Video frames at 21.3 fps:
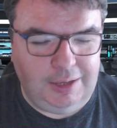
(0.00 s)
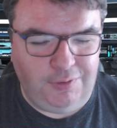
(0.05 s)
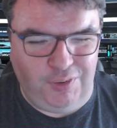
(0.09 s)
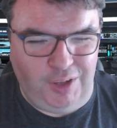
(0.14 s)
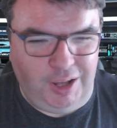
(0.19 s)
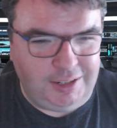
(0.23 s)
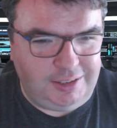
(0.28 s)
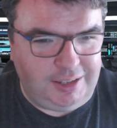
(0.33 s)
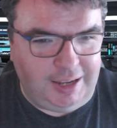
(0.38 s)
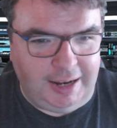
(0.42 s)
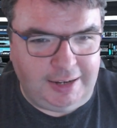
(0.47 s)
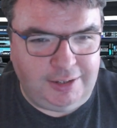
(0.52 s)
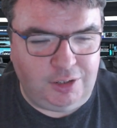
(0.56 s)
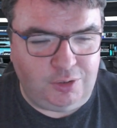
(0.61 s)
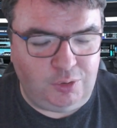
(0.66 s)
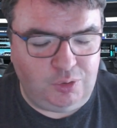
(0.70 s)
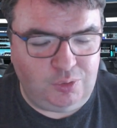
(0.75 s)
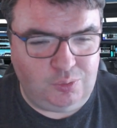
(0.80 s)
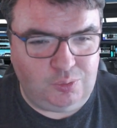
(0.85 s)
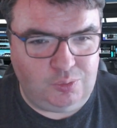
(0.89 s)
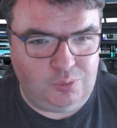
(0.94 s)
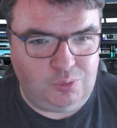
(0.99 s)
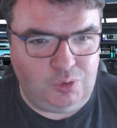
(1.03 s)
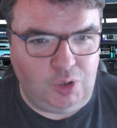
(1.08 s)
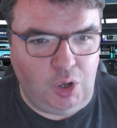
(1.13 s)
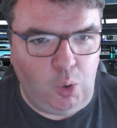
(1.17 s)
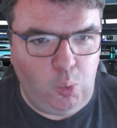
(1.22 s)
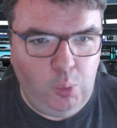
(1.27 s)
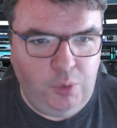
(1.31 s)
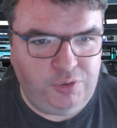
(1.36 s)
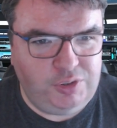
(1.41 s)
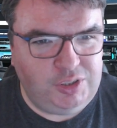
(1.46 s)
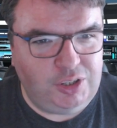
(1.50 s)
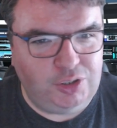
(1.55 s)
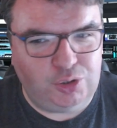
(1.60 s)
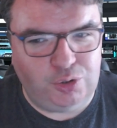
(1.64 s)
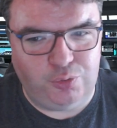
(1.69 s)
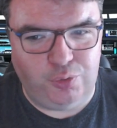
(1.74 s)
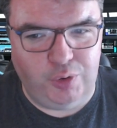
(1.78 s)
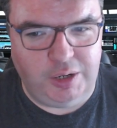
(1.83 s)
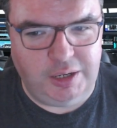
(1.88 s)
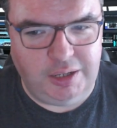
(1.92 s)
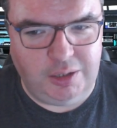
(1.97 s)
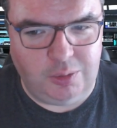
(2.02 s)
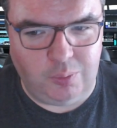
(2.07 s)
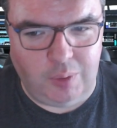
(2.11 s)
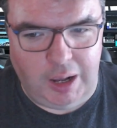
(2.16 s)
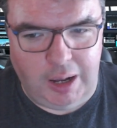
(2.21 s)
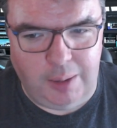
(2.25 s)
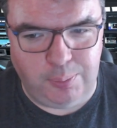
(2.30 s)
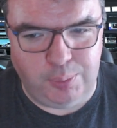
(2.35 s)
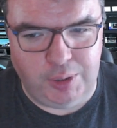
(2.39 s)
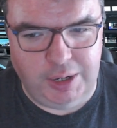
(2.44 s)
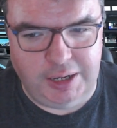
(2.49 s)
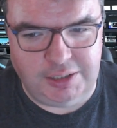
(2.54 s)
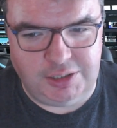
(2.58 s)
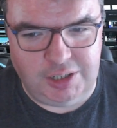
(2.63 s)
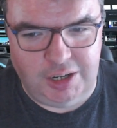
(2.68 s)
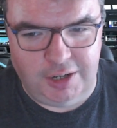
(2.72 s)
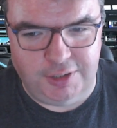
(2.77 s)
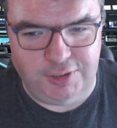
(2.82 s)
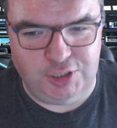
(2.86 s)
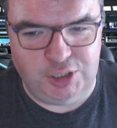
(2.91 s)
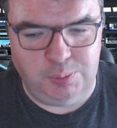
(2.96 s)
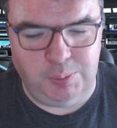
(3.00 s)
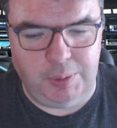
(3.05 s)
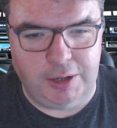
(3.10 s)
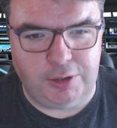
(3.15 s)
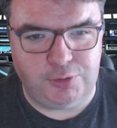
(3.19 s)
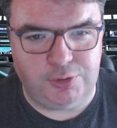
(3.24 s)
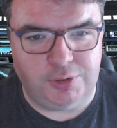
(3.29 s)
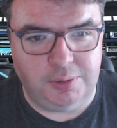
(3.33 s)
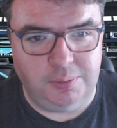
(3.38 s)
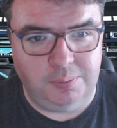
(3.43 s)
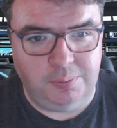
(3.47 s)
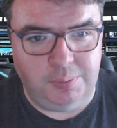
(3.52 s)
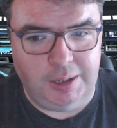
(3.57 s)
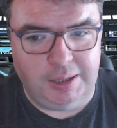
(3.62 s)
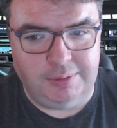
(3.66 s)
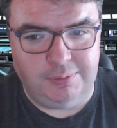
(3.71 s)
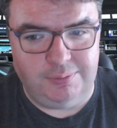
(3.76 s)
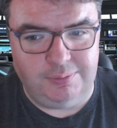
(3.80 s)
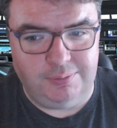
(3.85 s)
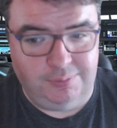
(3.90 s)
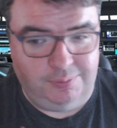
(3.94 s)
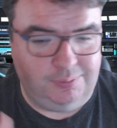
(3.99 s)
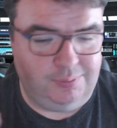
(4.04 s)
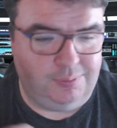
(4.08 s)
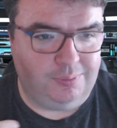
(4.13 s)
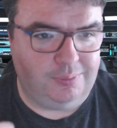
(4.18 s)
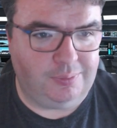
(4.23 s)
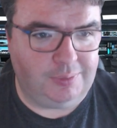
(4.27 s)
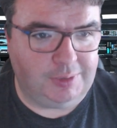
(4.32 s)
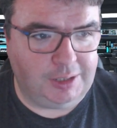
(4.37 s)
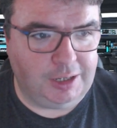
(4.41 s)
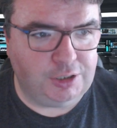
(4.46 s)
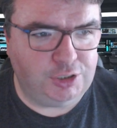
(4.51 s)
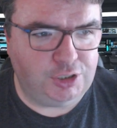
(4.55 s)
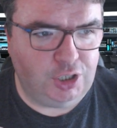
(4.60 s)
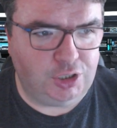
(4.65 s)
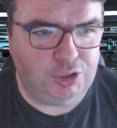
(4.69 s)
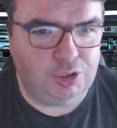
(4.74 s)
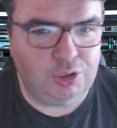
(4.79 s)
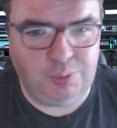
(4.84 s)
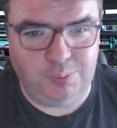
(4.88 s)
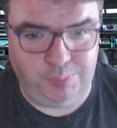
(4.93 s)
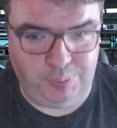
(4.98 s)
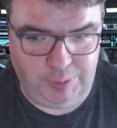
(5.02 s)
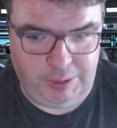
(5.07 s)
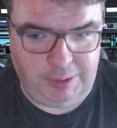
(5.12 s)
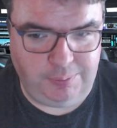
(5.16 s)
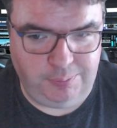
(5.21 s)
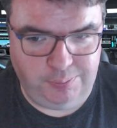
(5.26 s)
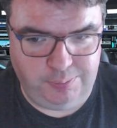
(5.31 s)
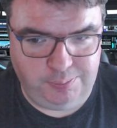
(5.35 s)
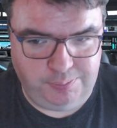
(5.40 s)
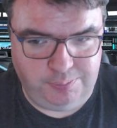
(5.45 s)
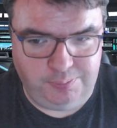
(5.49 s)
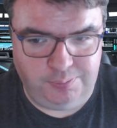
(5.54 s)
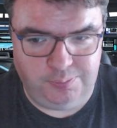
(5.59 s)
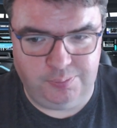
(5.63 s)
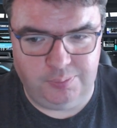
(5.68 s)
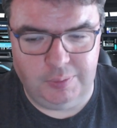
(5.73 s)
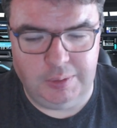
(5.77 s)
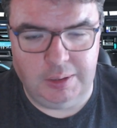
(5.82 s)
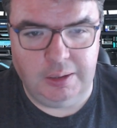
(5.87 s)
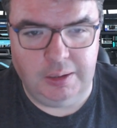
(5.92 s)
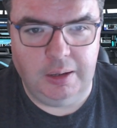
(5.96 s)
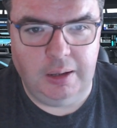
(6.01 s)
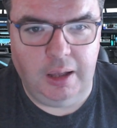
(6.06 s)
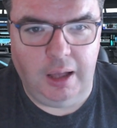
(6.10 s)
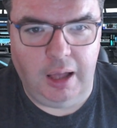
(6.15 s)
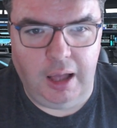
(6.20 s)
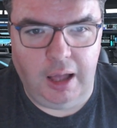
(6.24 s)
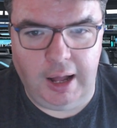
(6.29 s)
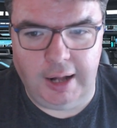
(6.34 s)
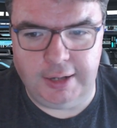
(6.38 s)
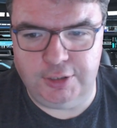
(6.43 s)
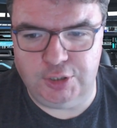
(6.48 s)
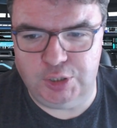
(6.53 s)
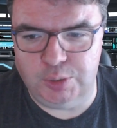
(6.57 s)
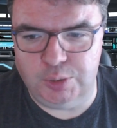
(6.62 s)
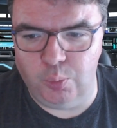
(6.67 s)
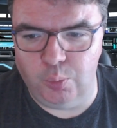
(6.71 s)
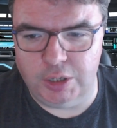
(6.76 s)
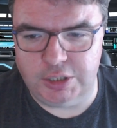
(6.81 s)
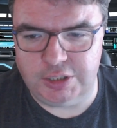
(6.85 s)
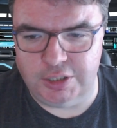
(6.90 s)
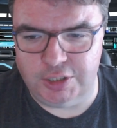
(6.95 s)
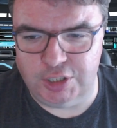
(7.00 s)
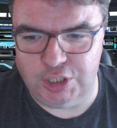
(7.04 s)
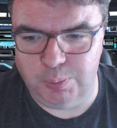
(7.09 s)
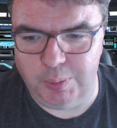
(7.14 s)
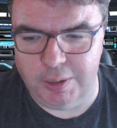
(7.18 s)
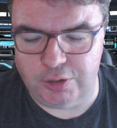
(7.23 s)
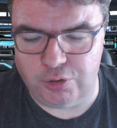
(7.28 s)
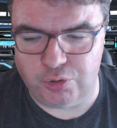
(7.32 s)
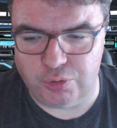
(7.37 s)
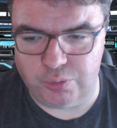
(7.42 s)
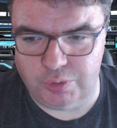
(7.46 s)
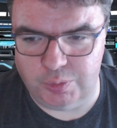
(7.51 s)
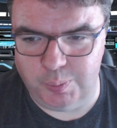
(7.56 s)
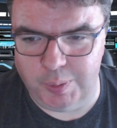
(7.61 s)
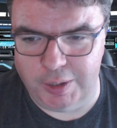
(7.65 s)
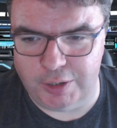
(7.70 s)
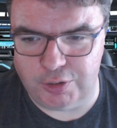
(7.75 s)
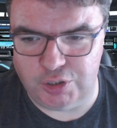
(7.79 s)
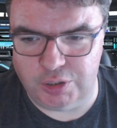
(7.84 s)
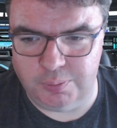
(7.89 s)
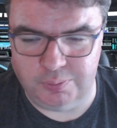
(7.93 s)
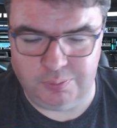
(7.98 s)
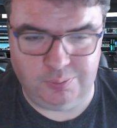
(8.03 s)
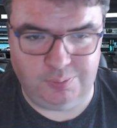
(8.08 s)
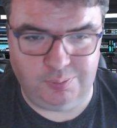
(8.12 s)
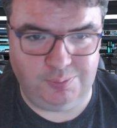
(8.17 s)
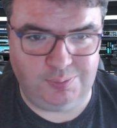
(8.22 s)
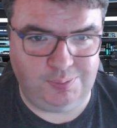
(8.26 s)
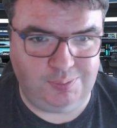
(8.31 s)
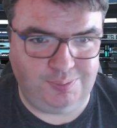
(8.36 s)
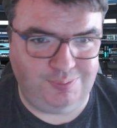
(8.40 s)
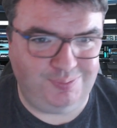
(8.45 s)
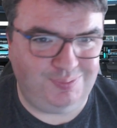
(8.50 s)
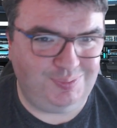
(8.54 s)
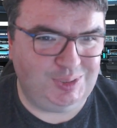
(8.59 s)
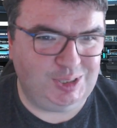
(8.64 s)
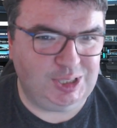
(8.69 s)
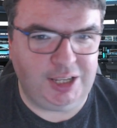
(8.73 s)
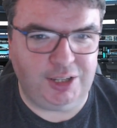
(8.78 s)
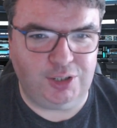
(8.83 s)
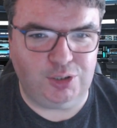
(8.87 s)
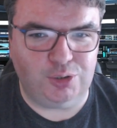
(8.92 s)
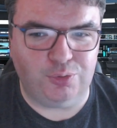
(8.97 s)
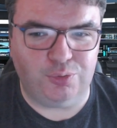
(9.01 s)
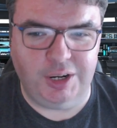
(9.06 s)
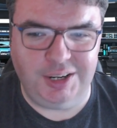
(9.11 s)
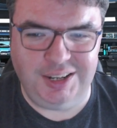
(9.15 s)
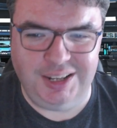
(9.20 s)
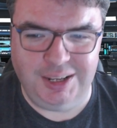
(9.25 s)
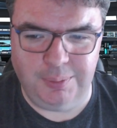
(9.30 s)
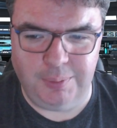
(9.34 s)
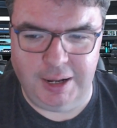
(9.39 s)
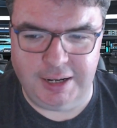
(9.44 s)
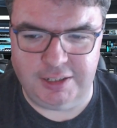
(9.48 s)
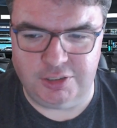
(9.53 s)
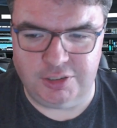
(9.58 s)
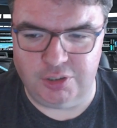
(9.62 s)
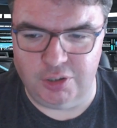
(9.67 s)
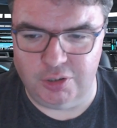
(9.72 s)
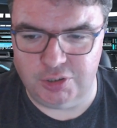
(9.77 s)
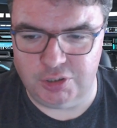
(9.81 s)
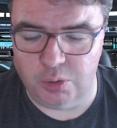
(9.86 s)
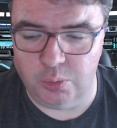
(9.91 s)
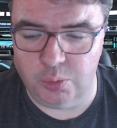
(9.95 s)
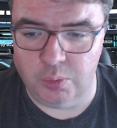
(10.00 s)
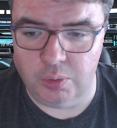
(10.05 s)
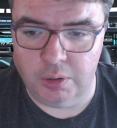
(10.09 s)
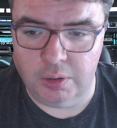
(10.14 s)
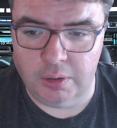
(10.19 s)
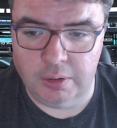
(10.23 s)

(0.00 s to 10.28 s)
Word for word: I don't know if schizophrenia operates on a spectrum, but there's also like, autism works on a spectrum schizophrenia might is also